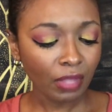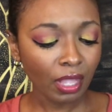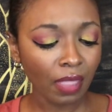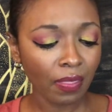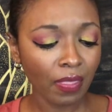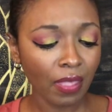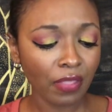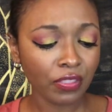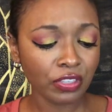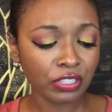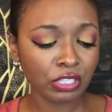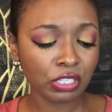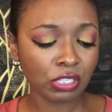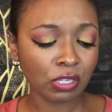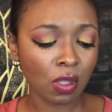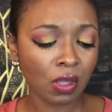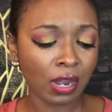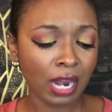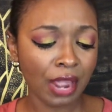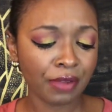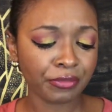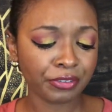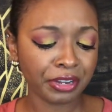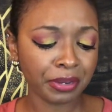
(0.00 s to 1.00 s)
Now this is
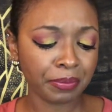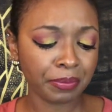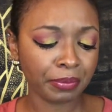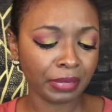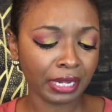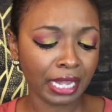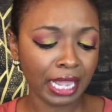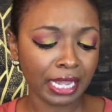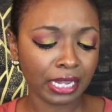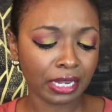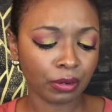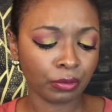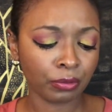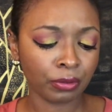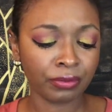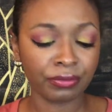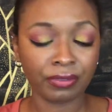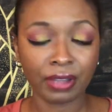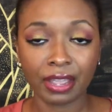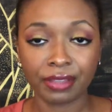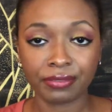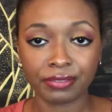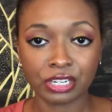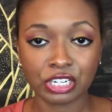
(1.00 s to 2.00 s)
called African Black
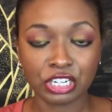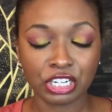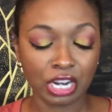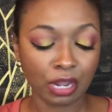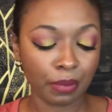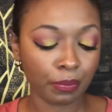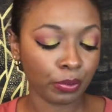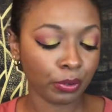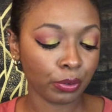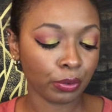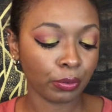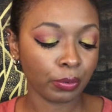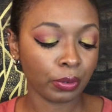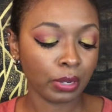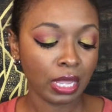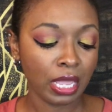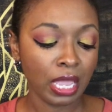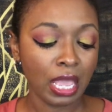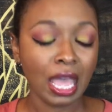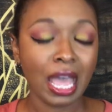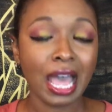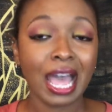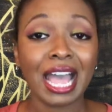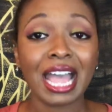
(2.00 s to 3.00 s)
Reviving Shampoo.
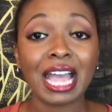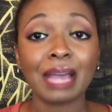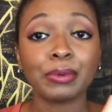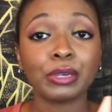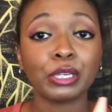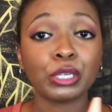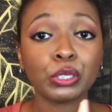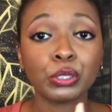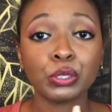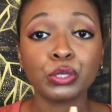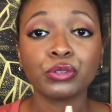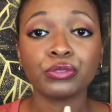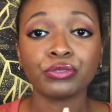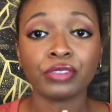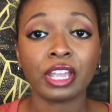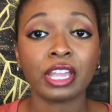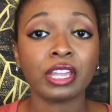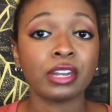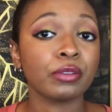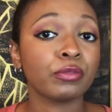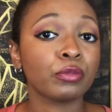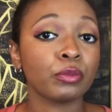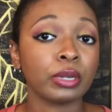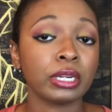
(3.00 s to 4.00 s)
I am a huge
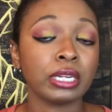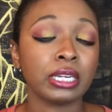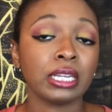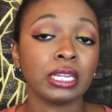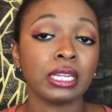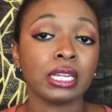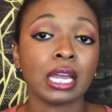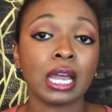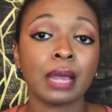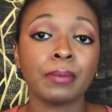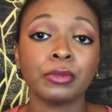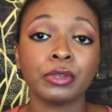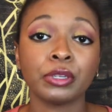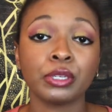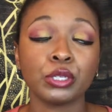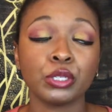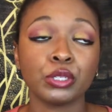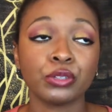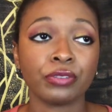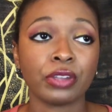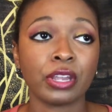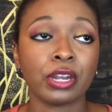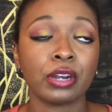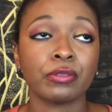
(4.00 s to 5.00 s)
fan of Whitney. I'm a
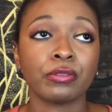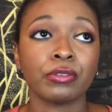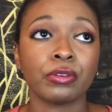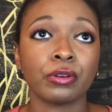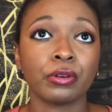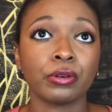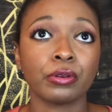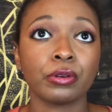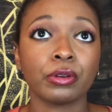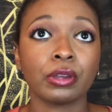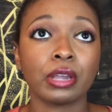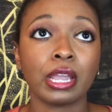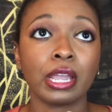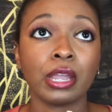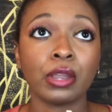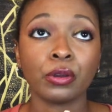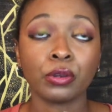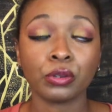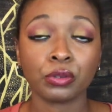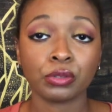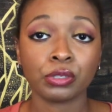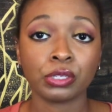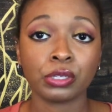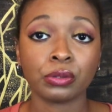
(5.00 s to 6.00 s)
huge fan of her hair
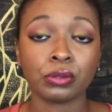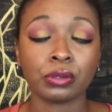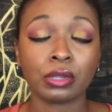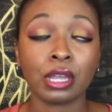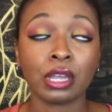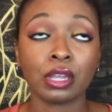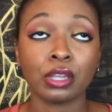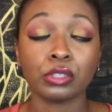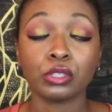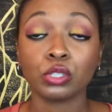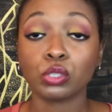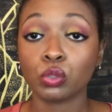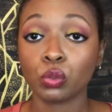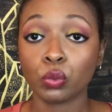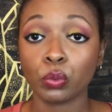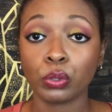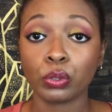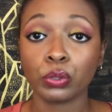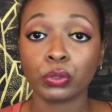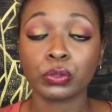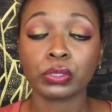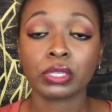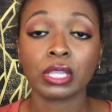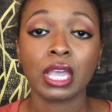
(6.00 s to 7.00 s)

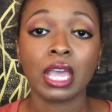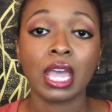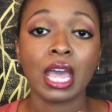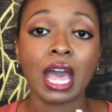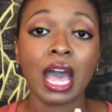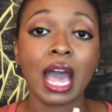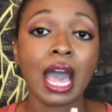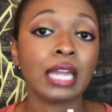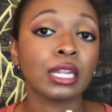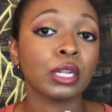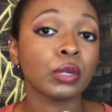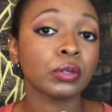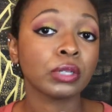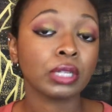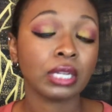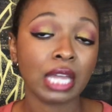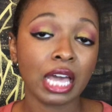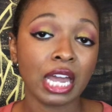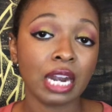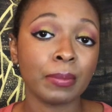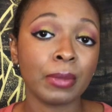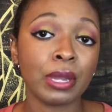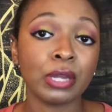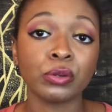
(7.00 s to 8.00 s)
tutorials. I learned a
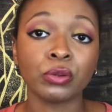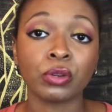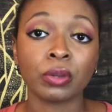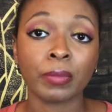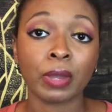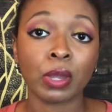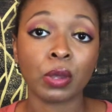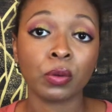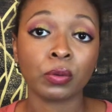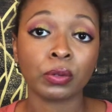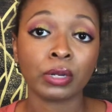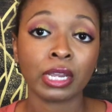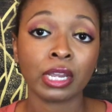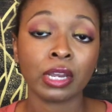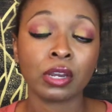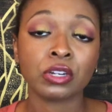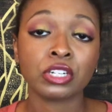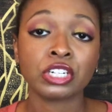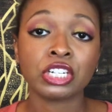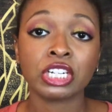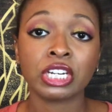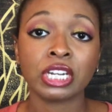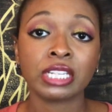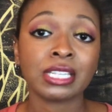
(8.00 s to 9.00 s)
lot about doing my own hair.
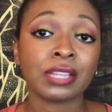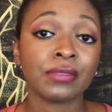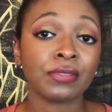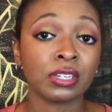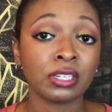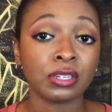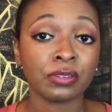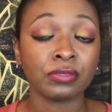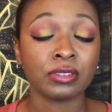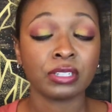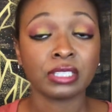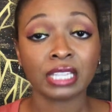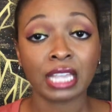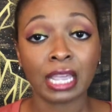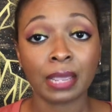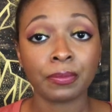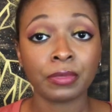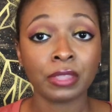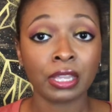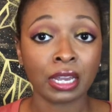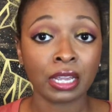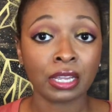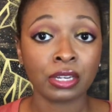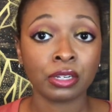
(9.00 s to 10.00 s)
She does have a different type
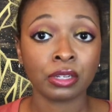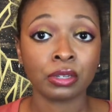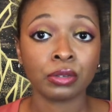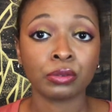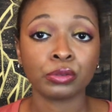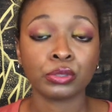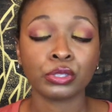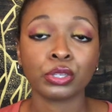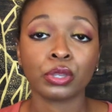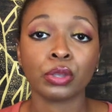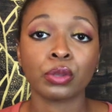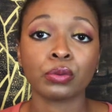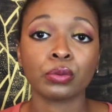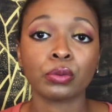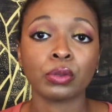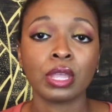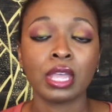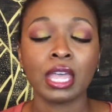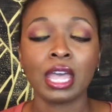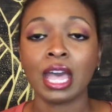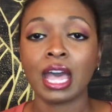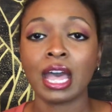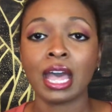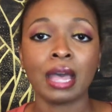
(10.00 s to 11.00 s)
than I do, so
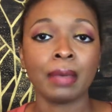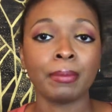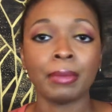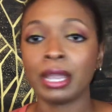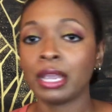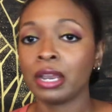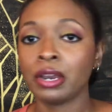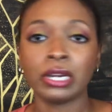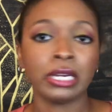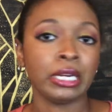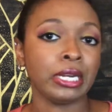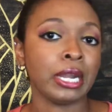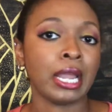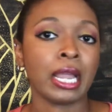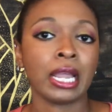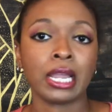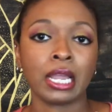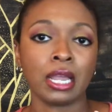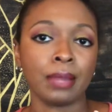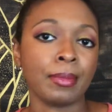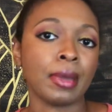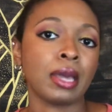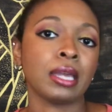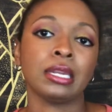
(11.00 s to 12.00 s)
my hair don't
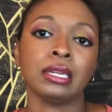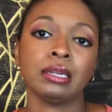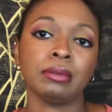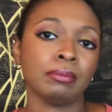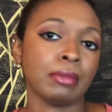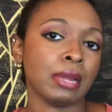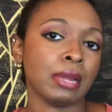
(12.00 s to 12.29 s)
come out